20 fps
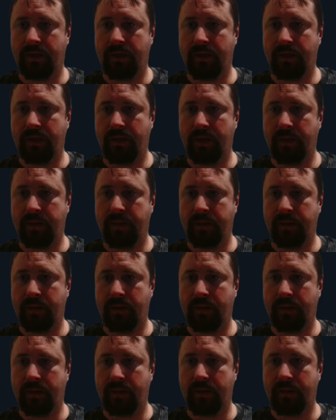
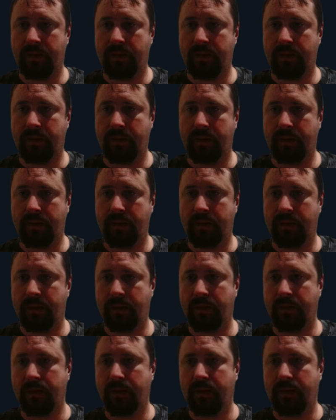more.
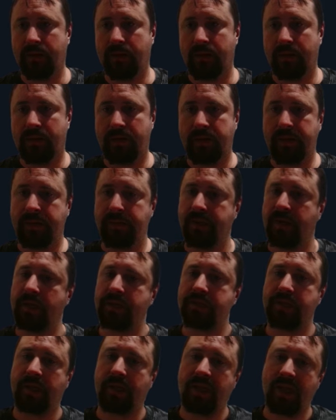All right, there we go.
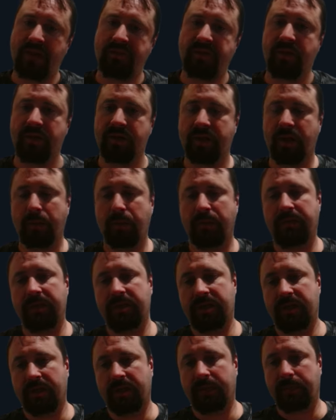So you can have it on top of
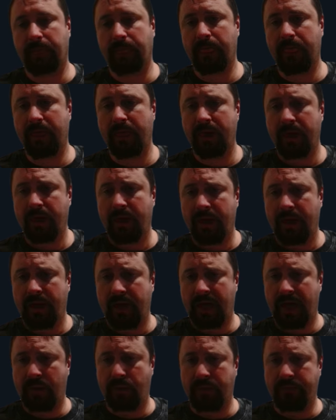each other.
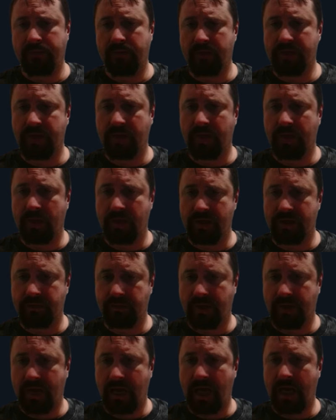We've also got
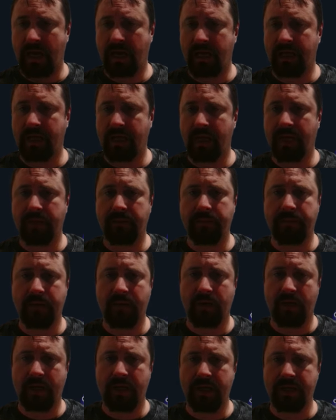some color here.
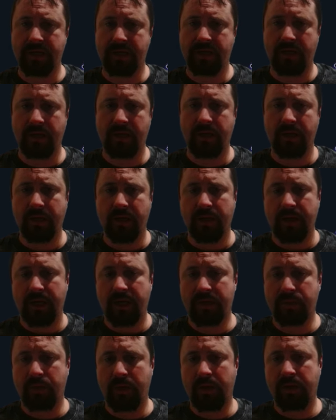All right, so
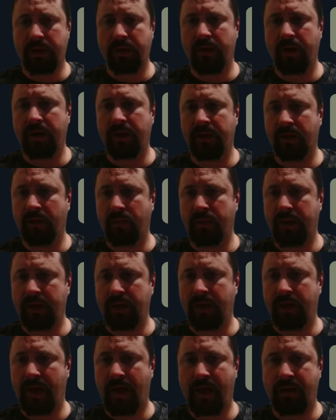it's worth noting that when
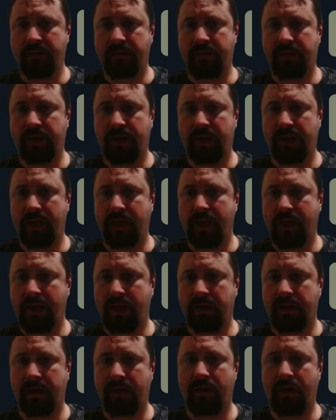you have the
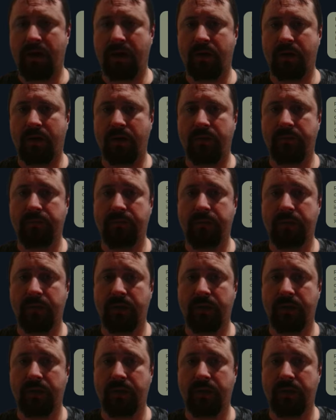icon,